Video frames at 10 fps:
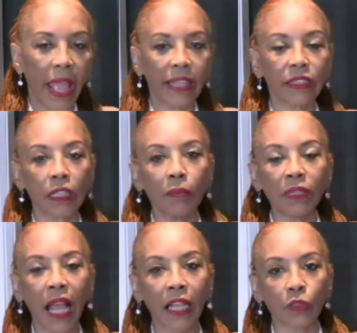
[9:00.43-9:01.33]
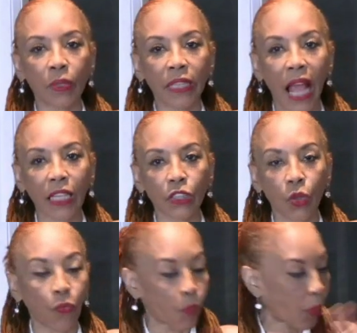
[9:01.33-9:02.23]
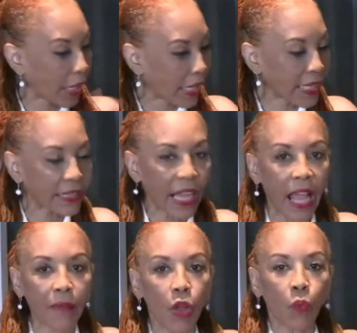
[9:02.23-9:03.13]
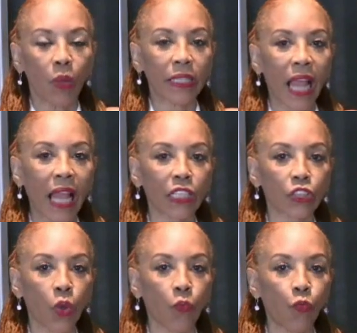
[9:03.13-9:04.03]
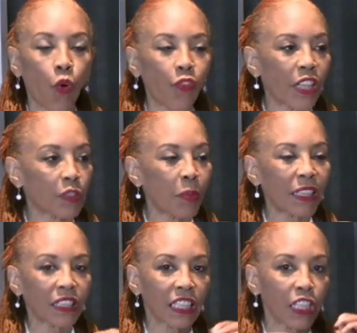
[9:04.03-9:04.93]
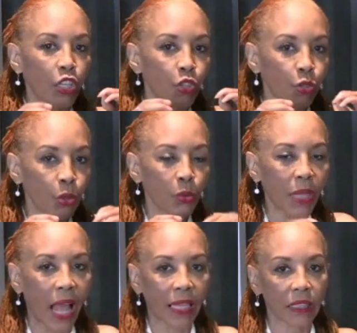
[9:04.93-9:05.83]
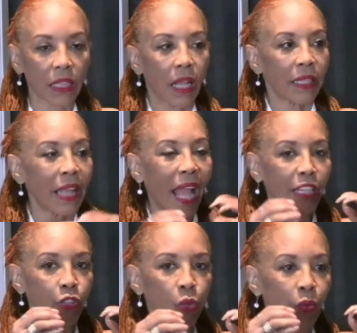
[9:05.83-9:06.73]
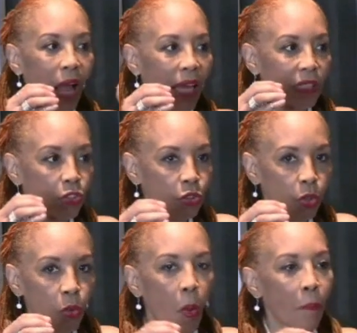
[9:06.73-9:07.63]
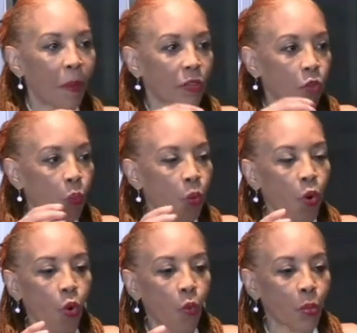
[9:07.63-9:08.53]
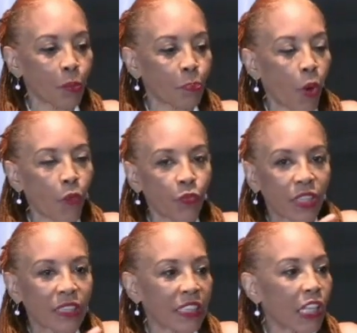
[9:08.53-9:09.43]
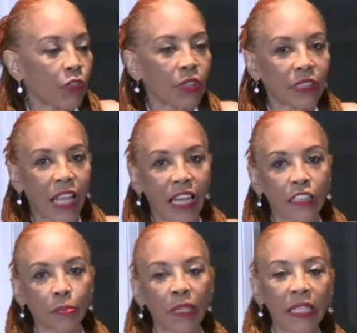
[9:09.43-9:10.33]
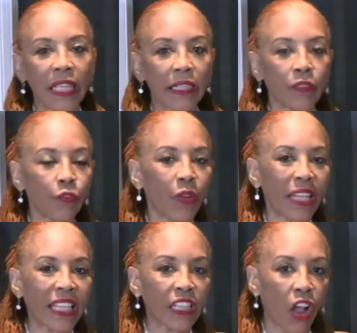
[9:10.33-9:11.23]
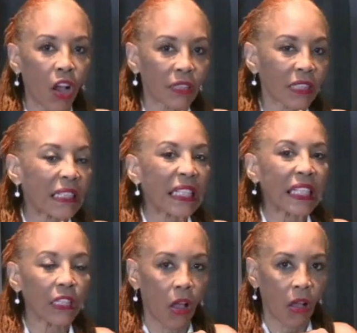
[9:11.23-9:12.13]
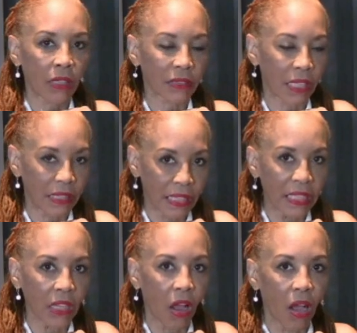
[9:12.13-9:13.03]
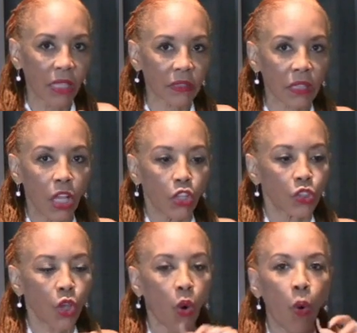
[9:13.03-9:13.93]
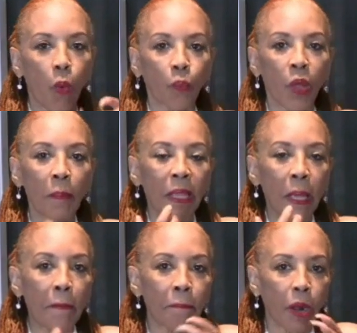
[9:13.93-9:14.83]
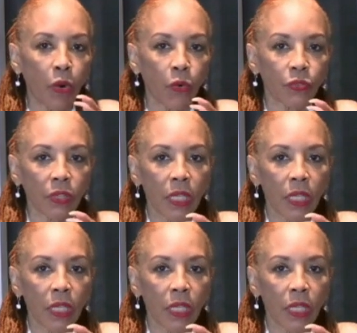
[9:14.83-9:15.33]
And sometimes when knowledge go forth, well, anytime when knowledge go forth, especially new knowledge, not new knowledge new, but the world birth the secrets that has been hidden for eons and eons and eons. So we're being birthed,